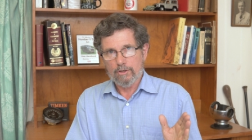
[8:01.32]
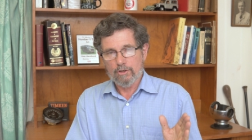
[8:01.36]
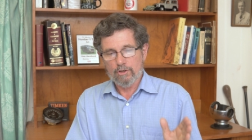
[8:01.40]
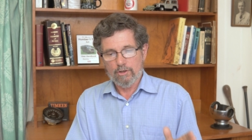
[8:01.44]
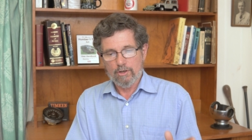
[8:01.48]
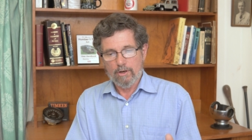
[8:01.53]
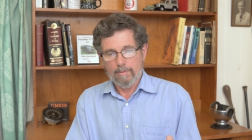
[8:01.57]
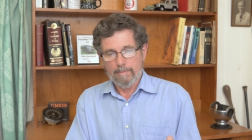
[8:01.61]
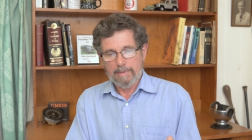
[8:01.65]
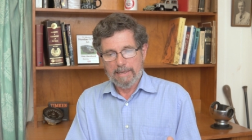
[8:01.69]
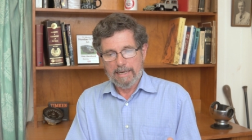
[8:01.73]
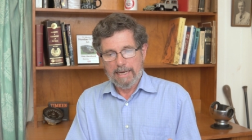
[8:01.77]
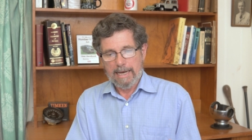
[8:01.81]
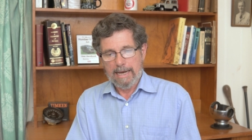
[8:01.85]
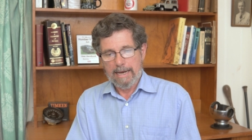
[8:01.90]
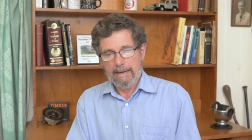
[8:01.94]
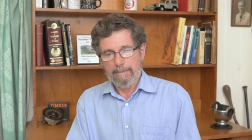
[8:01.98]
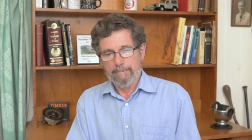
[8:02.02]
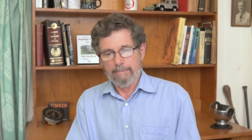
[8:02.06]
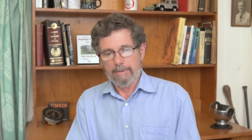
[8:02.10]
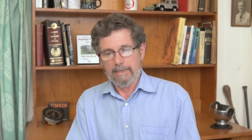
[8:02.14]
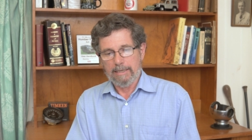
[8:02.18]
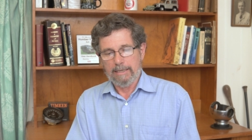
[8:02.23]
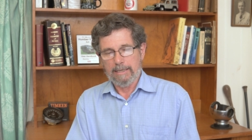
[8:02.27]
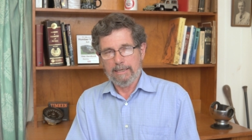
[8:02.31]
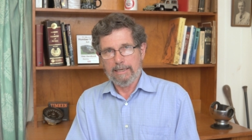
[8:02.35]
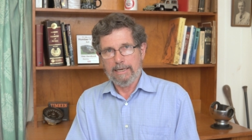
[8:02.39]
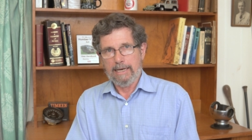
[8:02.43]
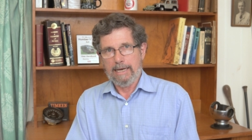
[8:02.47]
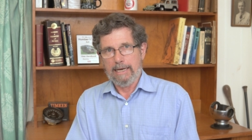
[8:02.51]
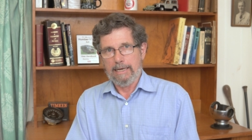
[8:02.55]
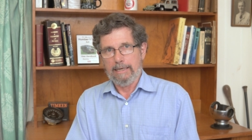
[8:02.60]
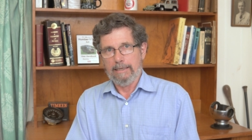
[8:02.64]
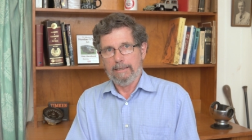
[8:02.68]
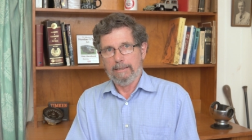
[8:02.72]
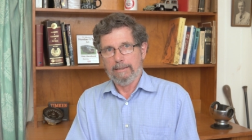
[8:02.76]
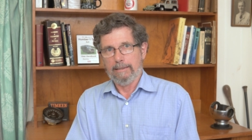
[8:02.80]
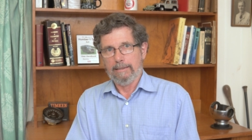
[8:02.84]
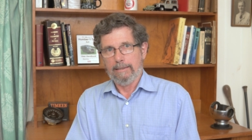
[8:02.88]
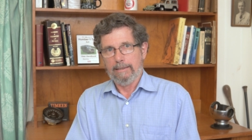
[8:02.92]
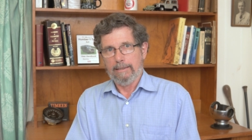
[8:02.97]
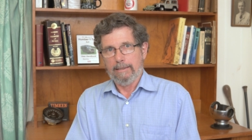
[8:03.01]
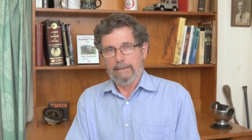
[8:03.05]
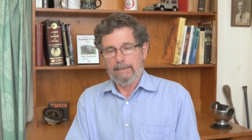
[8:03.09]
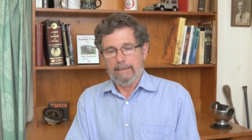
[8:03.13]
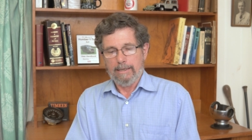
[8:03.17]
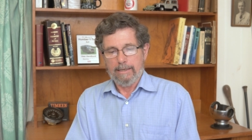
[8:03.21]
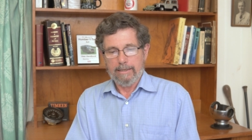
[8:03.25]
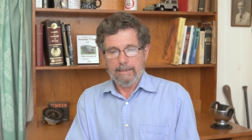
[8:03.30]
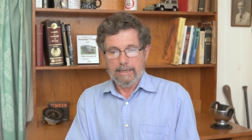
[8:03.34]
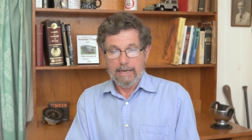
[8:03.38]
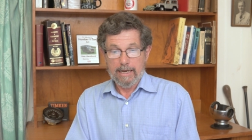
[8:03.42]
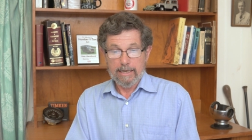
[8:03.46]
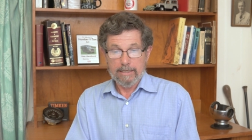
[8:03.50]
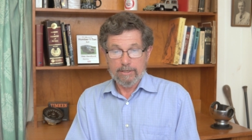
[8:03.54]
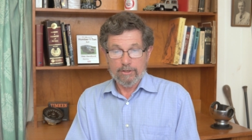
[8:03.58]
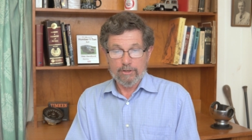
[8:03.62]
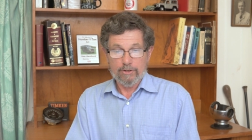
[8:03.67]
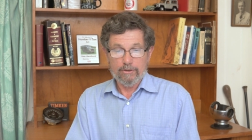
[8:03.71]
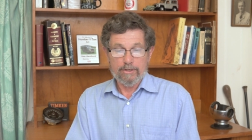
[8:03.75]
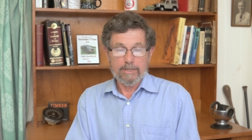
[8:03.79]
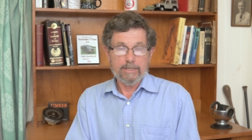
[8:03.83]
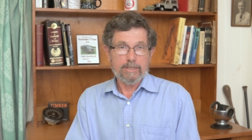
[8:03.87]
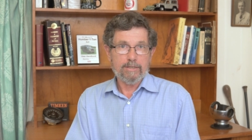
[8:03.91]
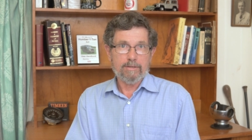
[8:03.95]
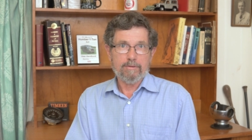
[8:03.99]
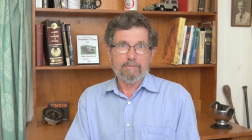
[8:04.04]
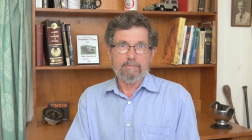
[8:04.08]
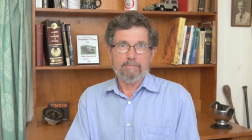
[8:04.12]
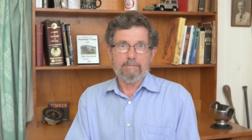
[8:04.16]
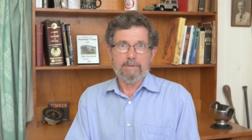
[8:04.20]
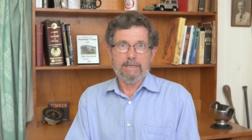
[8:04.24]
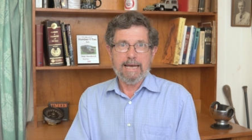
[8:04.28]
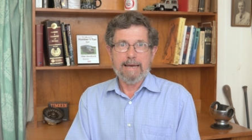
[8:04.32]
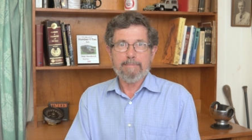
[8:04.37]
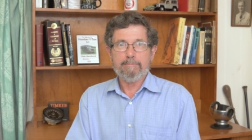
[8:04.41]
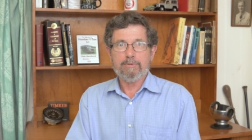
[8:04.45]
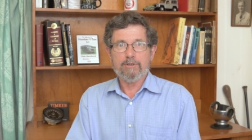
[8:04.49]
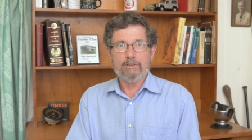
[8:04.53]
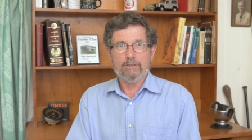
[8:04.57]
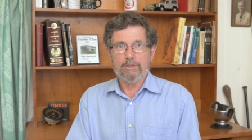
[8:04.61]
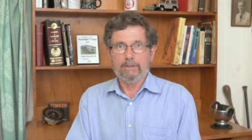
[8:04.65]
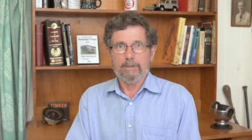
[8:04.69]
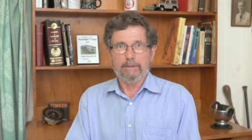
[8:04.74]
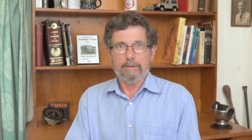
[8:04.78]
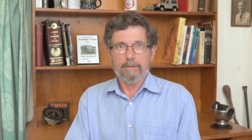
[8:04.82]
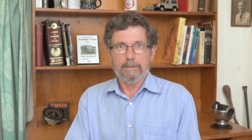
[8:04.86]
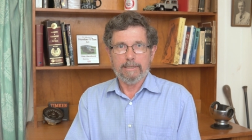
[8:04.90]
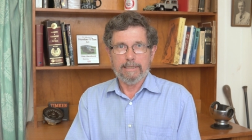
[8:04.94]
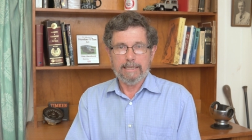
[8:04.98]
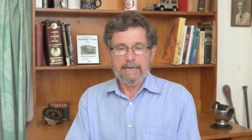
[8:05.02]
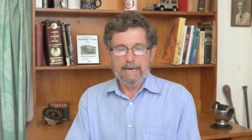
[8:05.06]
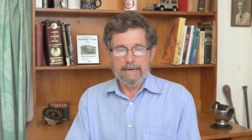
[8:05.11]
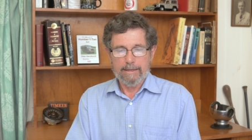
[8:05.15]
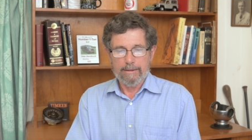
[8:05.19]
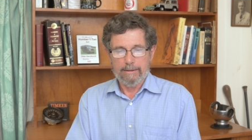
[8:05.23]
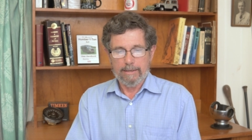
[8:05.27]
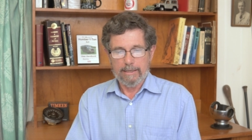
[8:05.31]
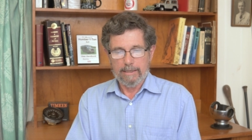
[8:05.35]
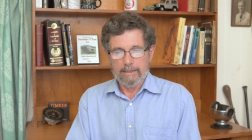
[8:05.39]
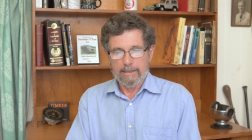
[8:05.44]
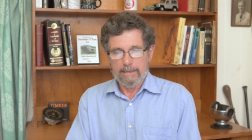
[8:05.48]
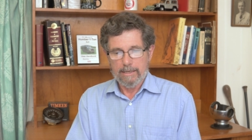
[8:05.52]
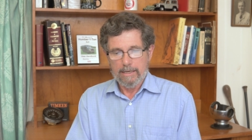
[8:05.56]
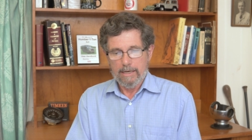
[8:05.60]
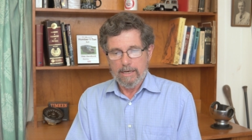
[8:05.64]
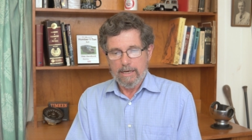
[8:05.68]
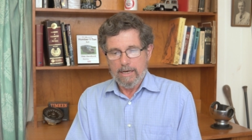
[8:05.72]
to stop it happening again? And the answer is, well, absolutely nothing.